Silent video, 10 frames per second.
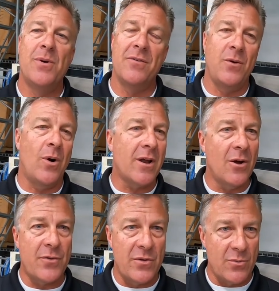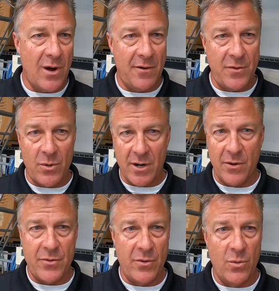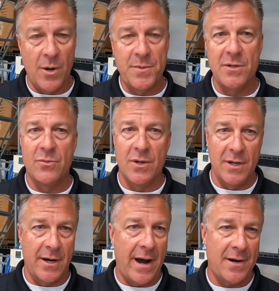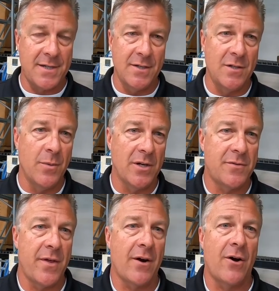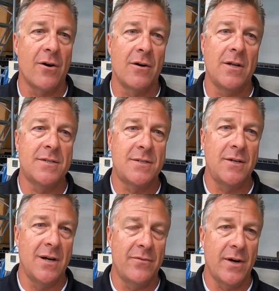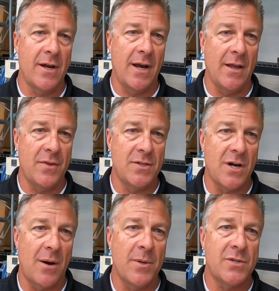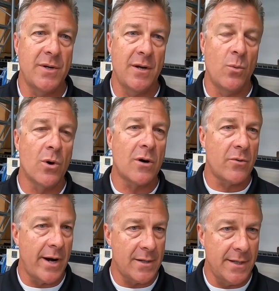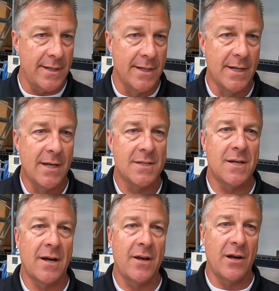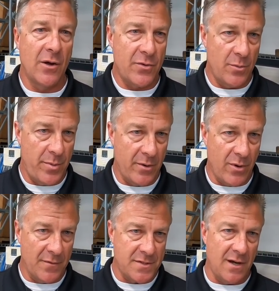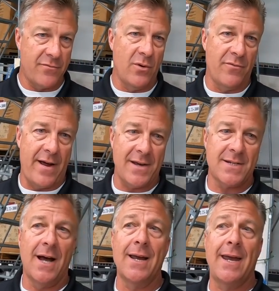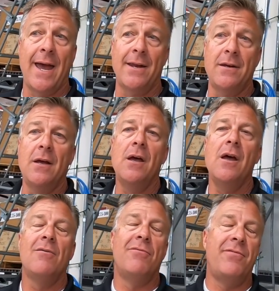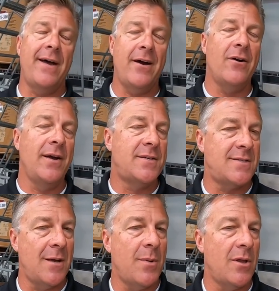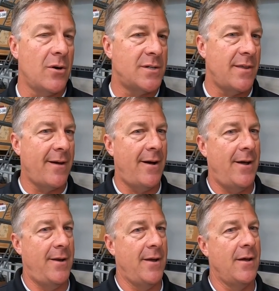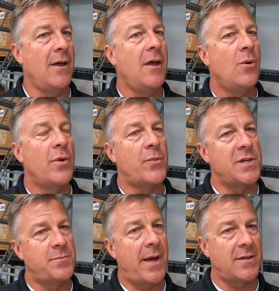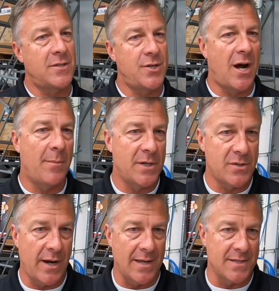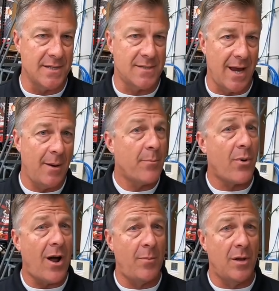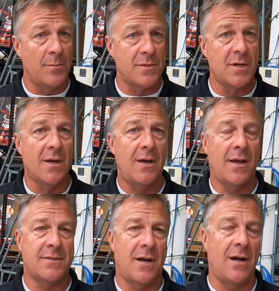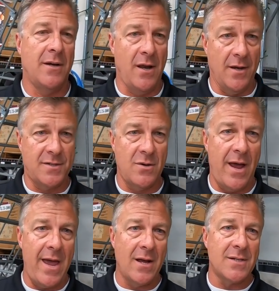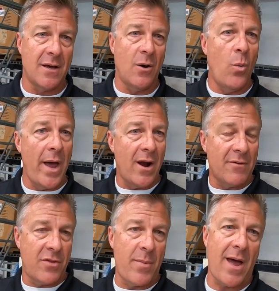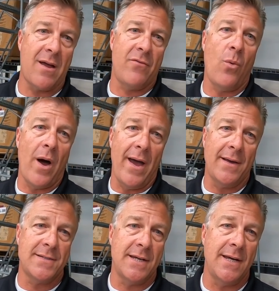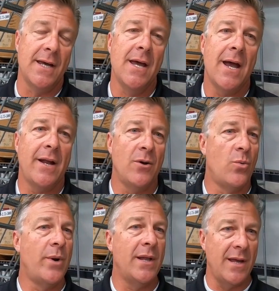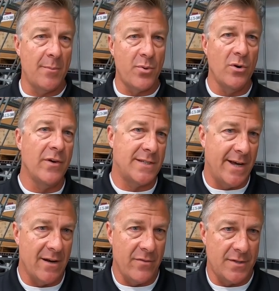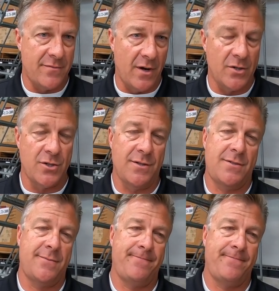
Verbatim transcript: But if you wanna go through the rough, you wanna go through the whoops, you really are asking too much for that car. It's, you're never gonna get the geometry to work correctly. It's not gonna go through big rough stuff real fast. Again, very similar to the Honda with respect to geometry. It has the same problems as the Honda does. So hang a ton of weight off the back of a YXZ and you'll really improve a ton of its functions.